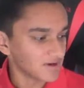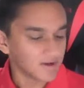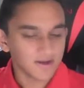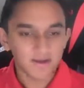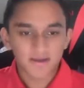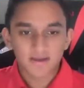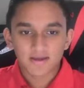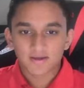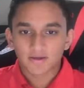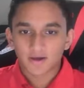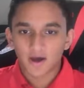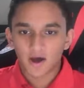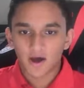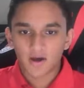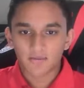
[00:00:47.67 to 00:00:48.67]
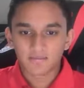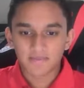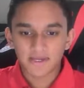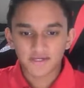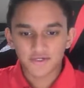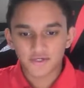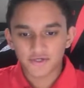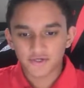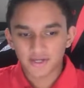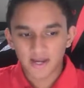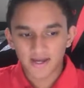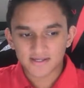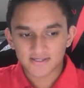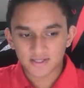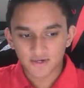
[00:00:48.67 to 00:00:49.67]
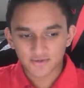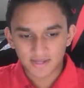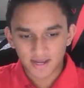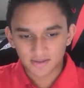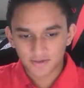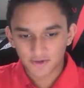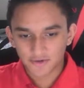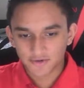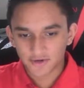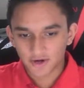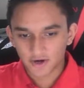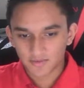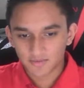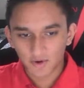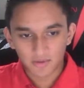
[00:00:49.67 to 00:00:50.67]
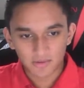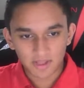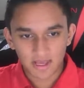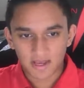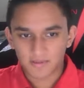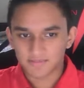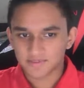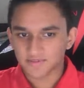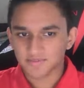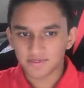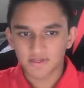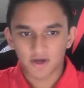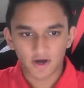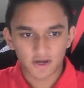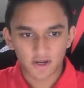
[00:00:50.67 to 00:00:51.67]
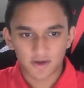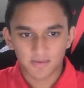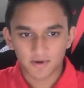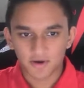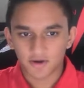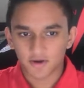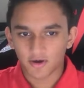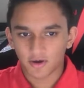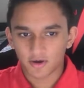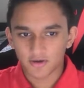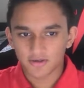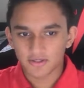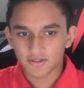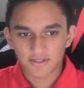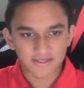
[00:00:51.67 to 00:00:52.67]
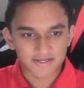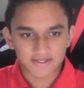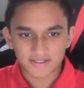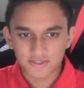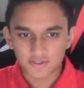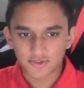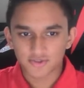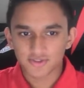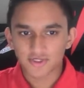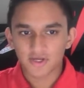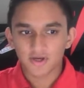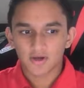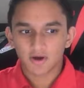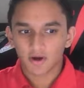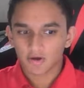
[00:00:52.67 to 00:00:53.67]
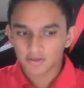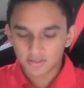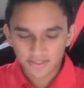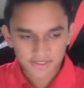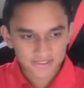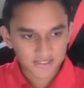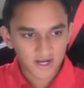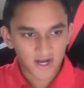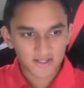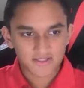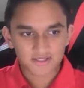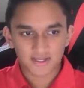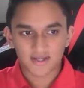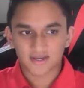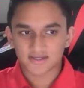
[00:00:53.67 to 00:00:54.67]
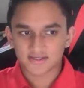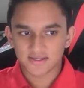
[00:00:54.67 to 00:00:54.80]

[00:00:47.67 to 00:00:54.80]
But make sure you guys go download our mobile app to be caught up on all the latest news, all the latest content.